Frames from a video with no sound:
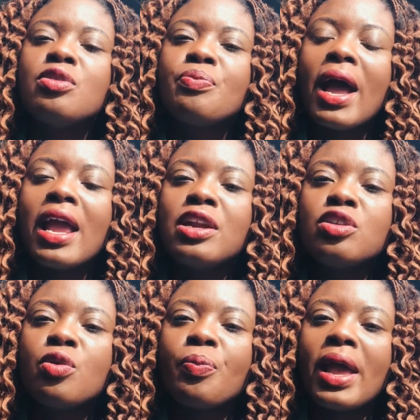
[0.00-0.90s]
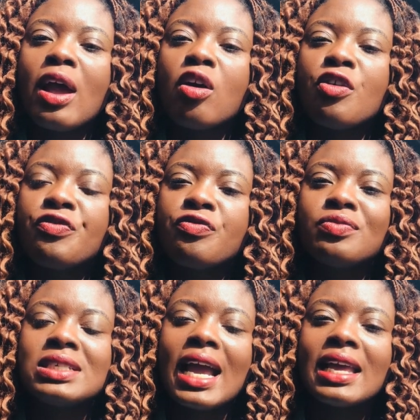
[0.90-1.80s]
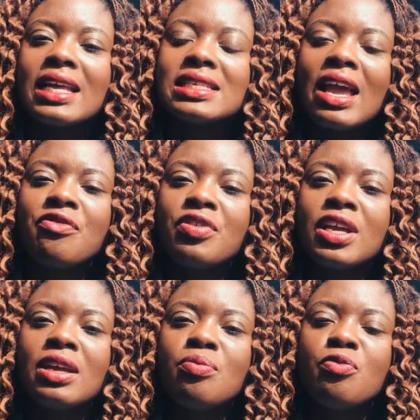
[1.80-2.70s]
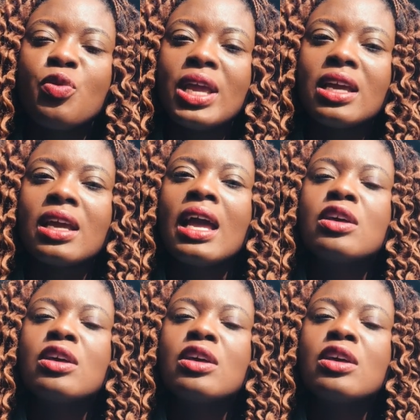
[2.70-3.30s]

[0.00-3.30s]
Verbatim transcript: buying new pair of jackets every week